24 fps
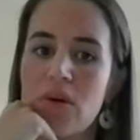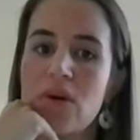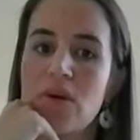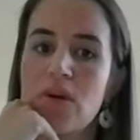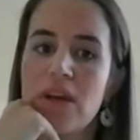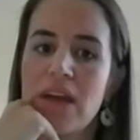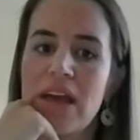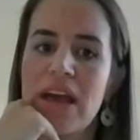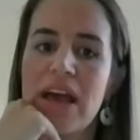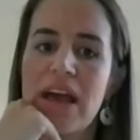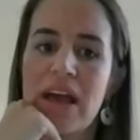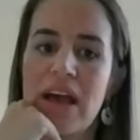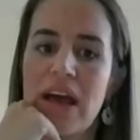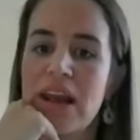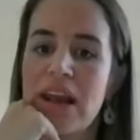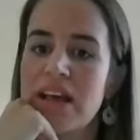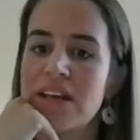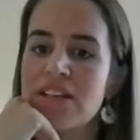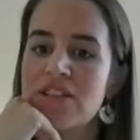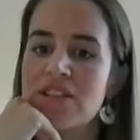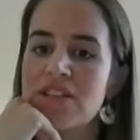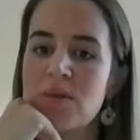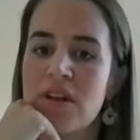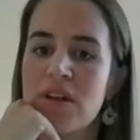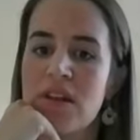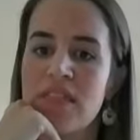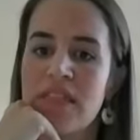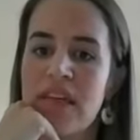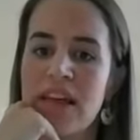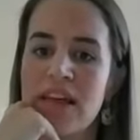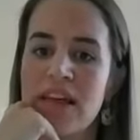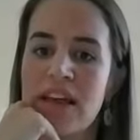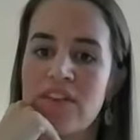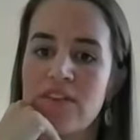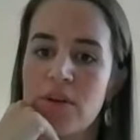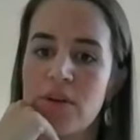yeah, and I just want to
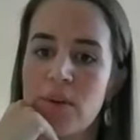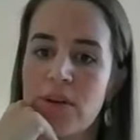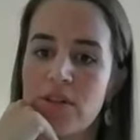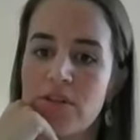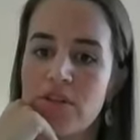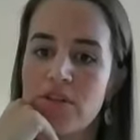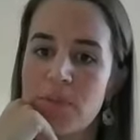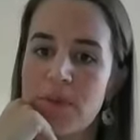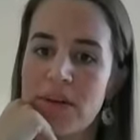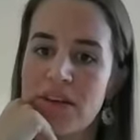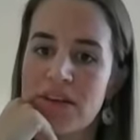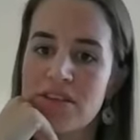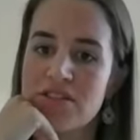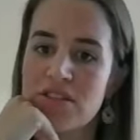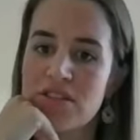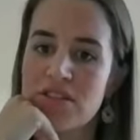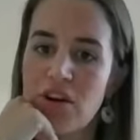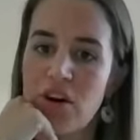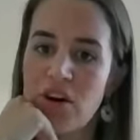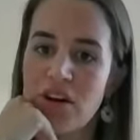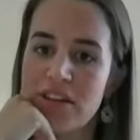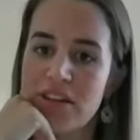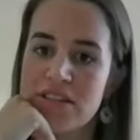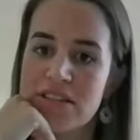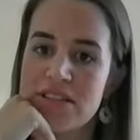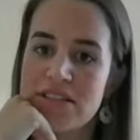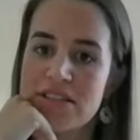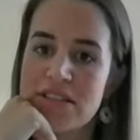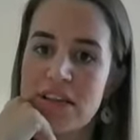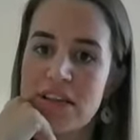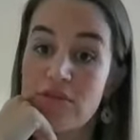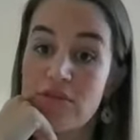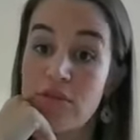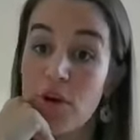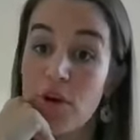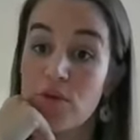thank everyone for being so honest
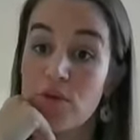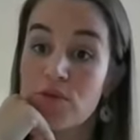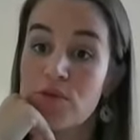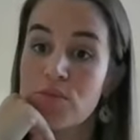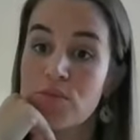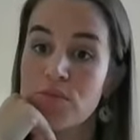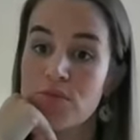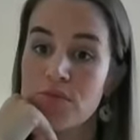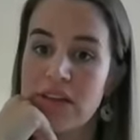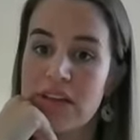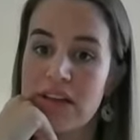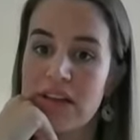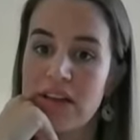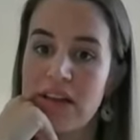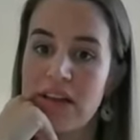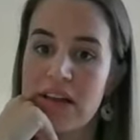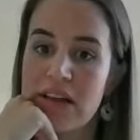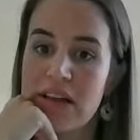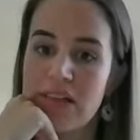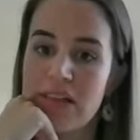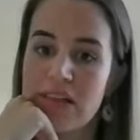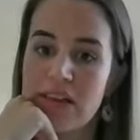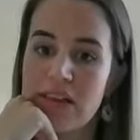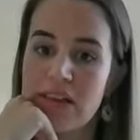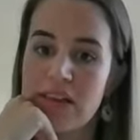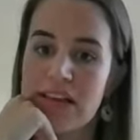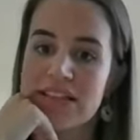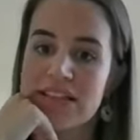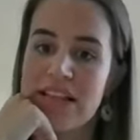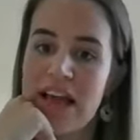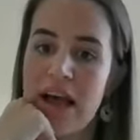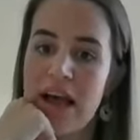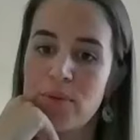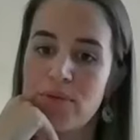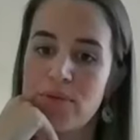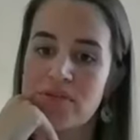and vulnerable in, in the
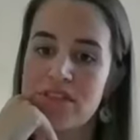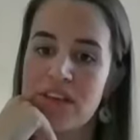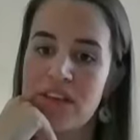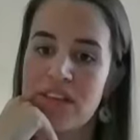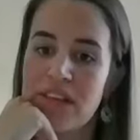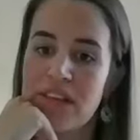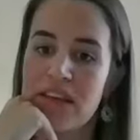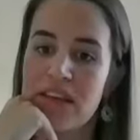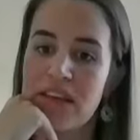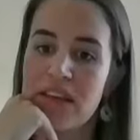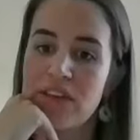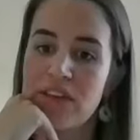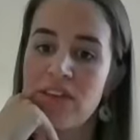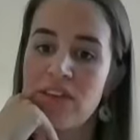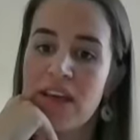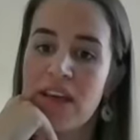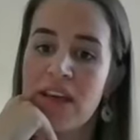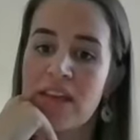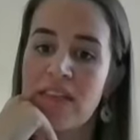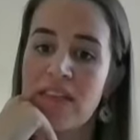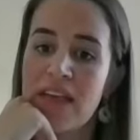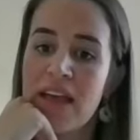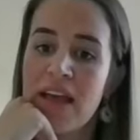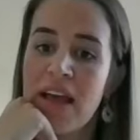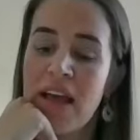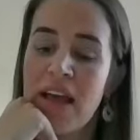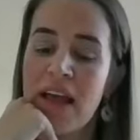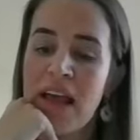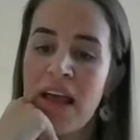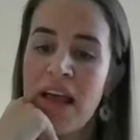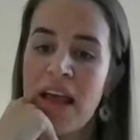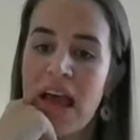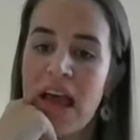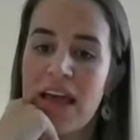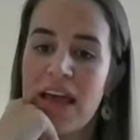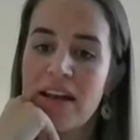examples that they're giving. And,
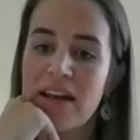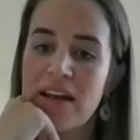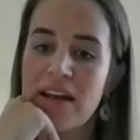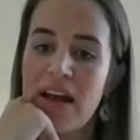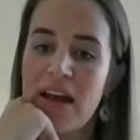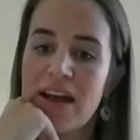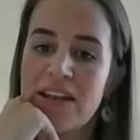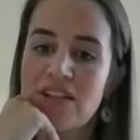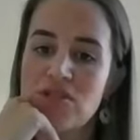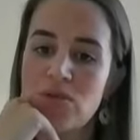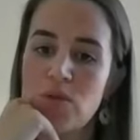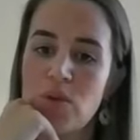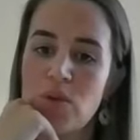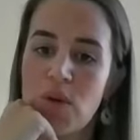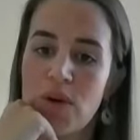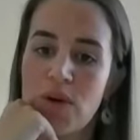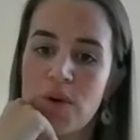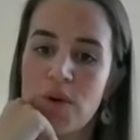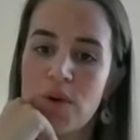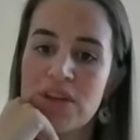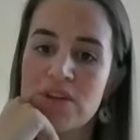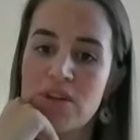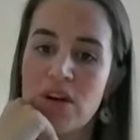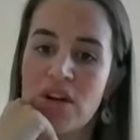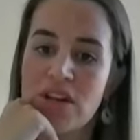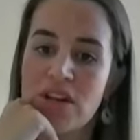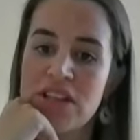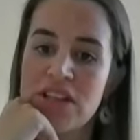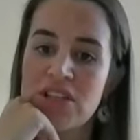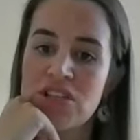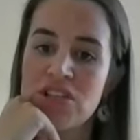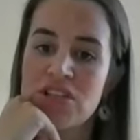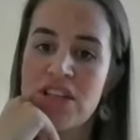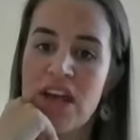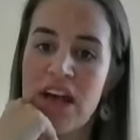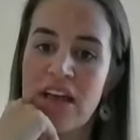and I do want to
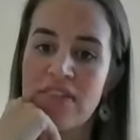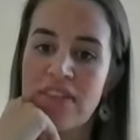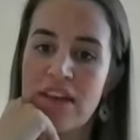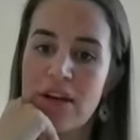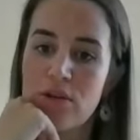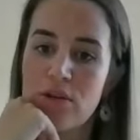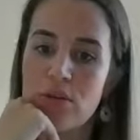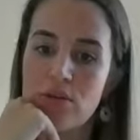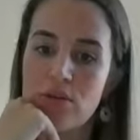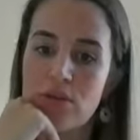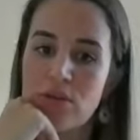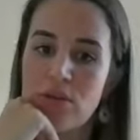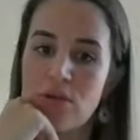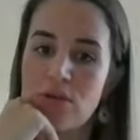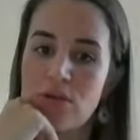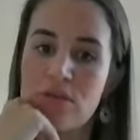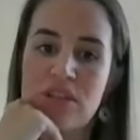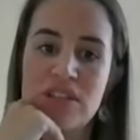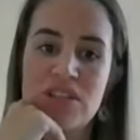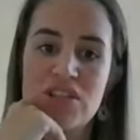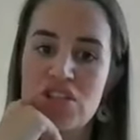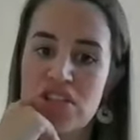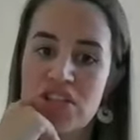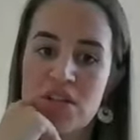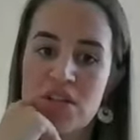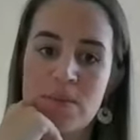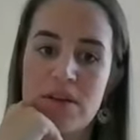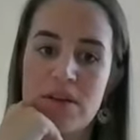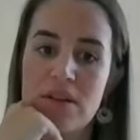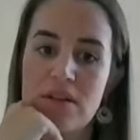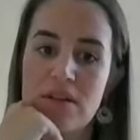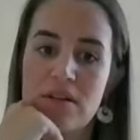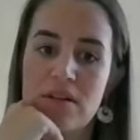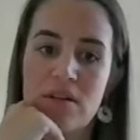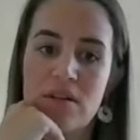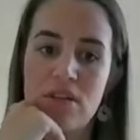acknowledge that they're all
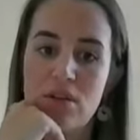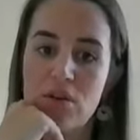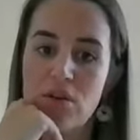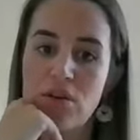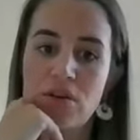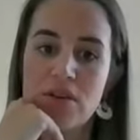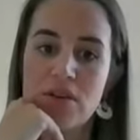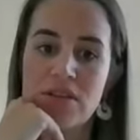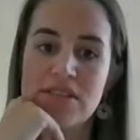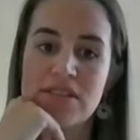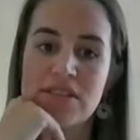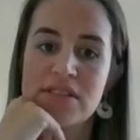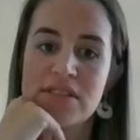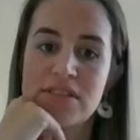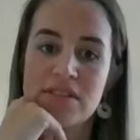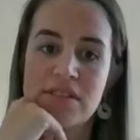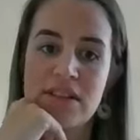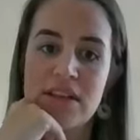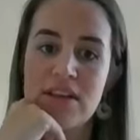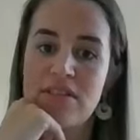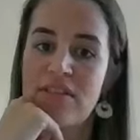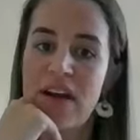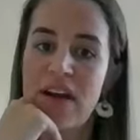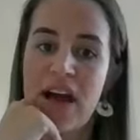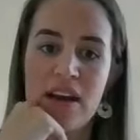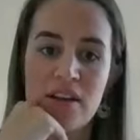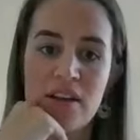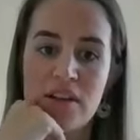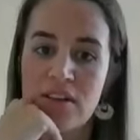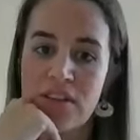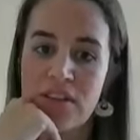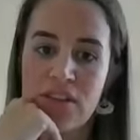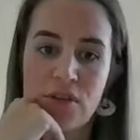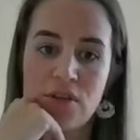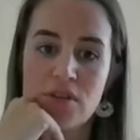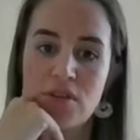legitimate thoughts, they're
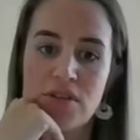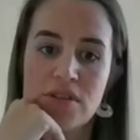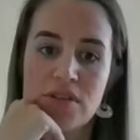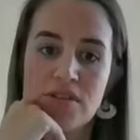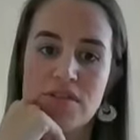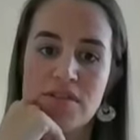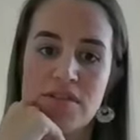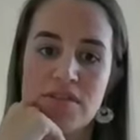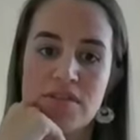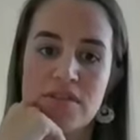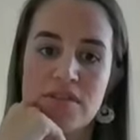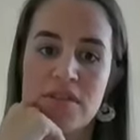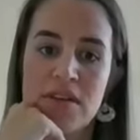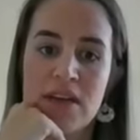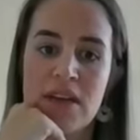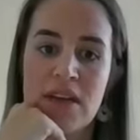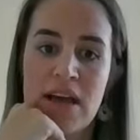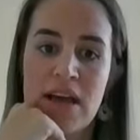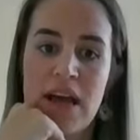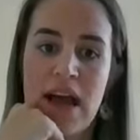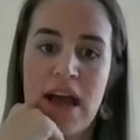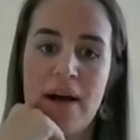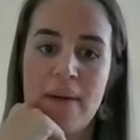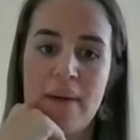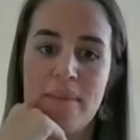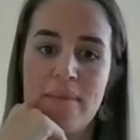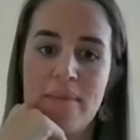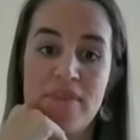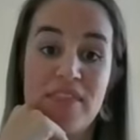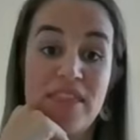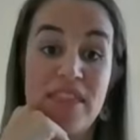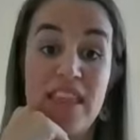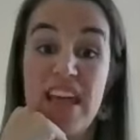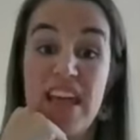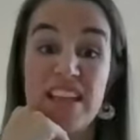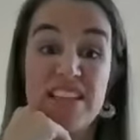valid thoughts.
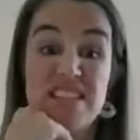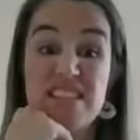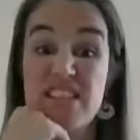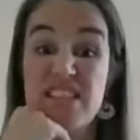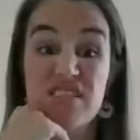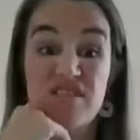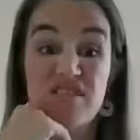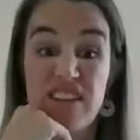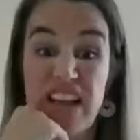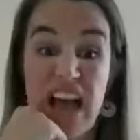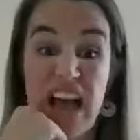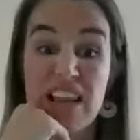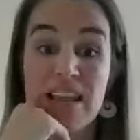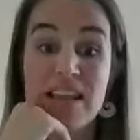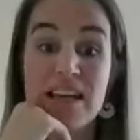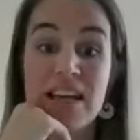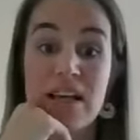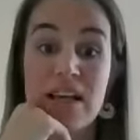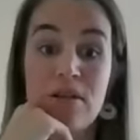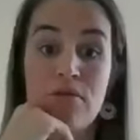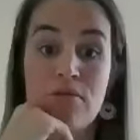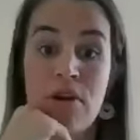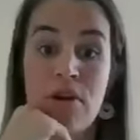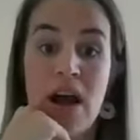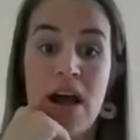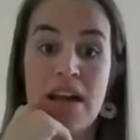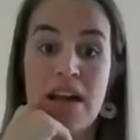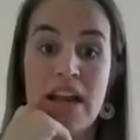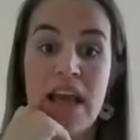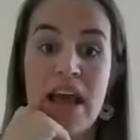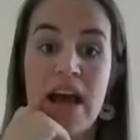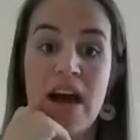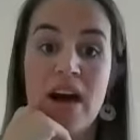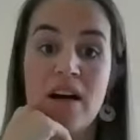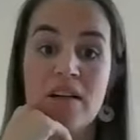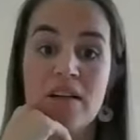Um, that's the reality right
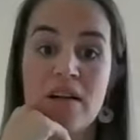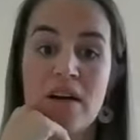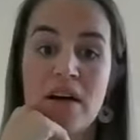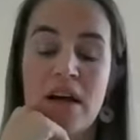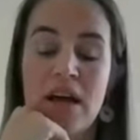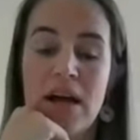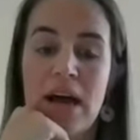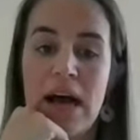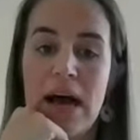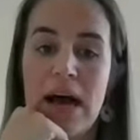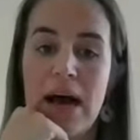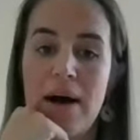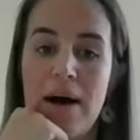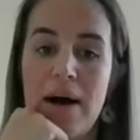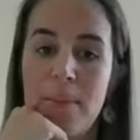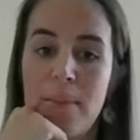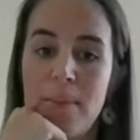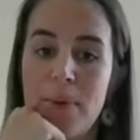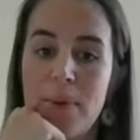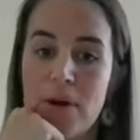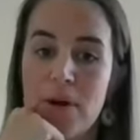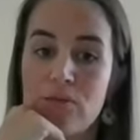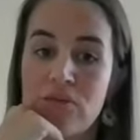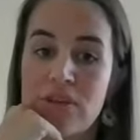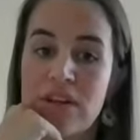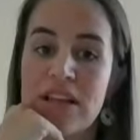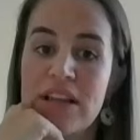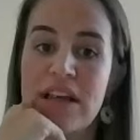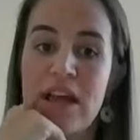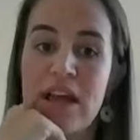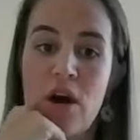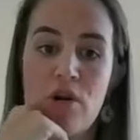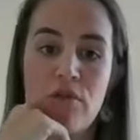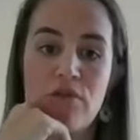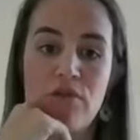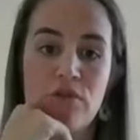now. Um, but a really
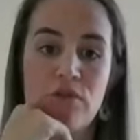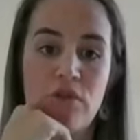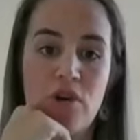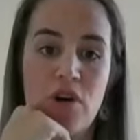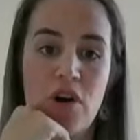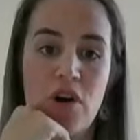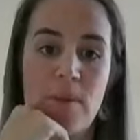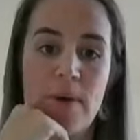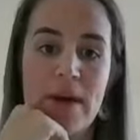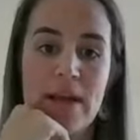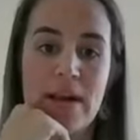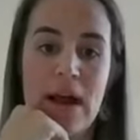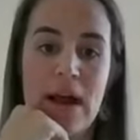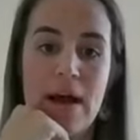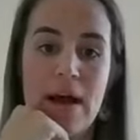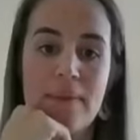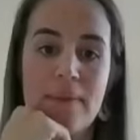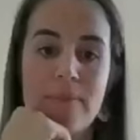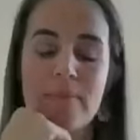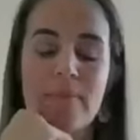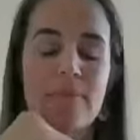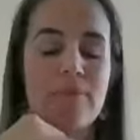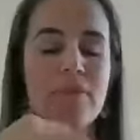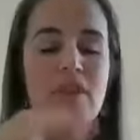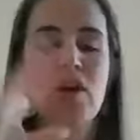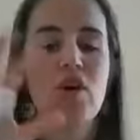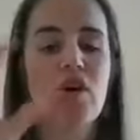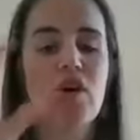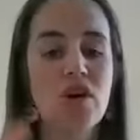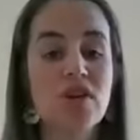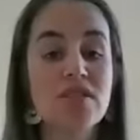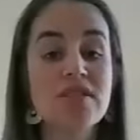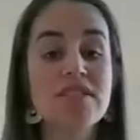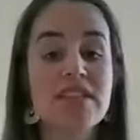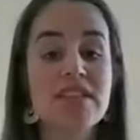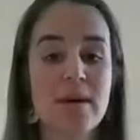helpful con- um,
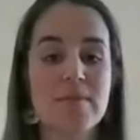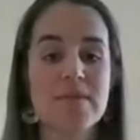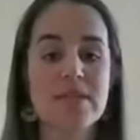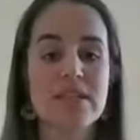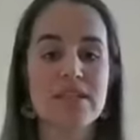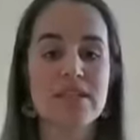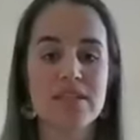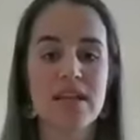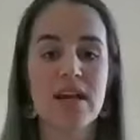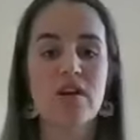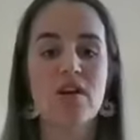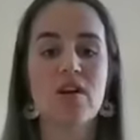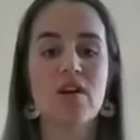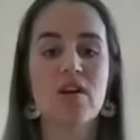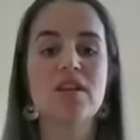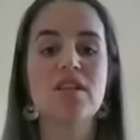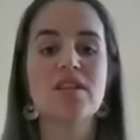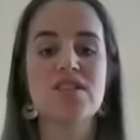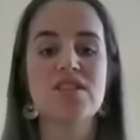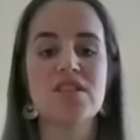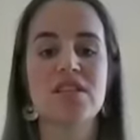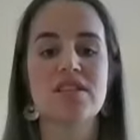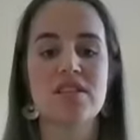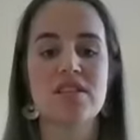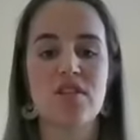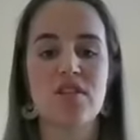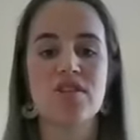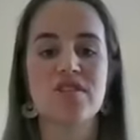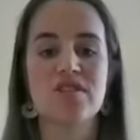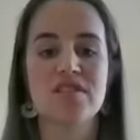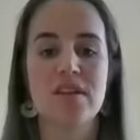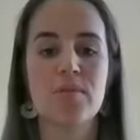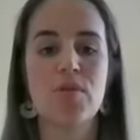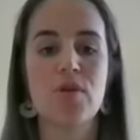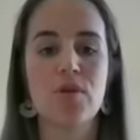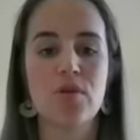concept in psychology is a
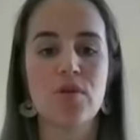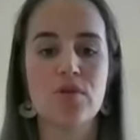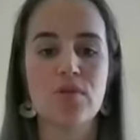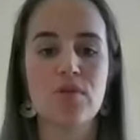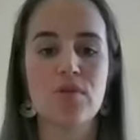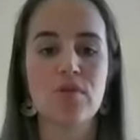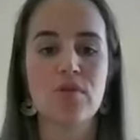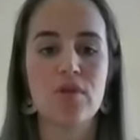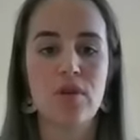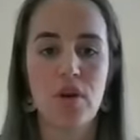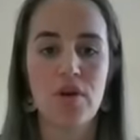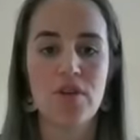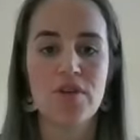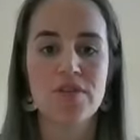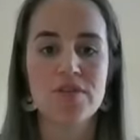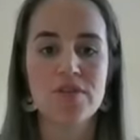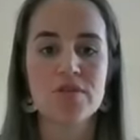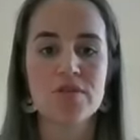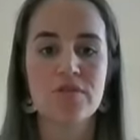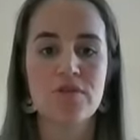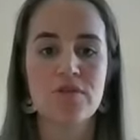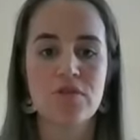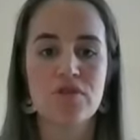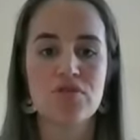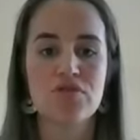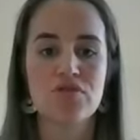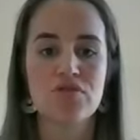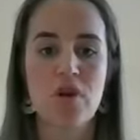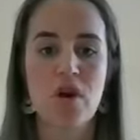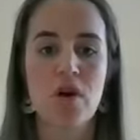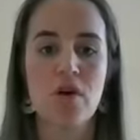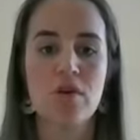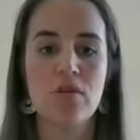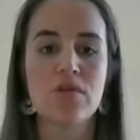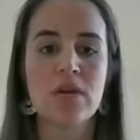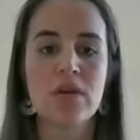concept called locus of
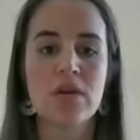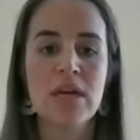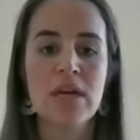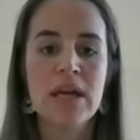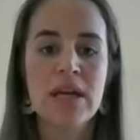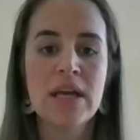control.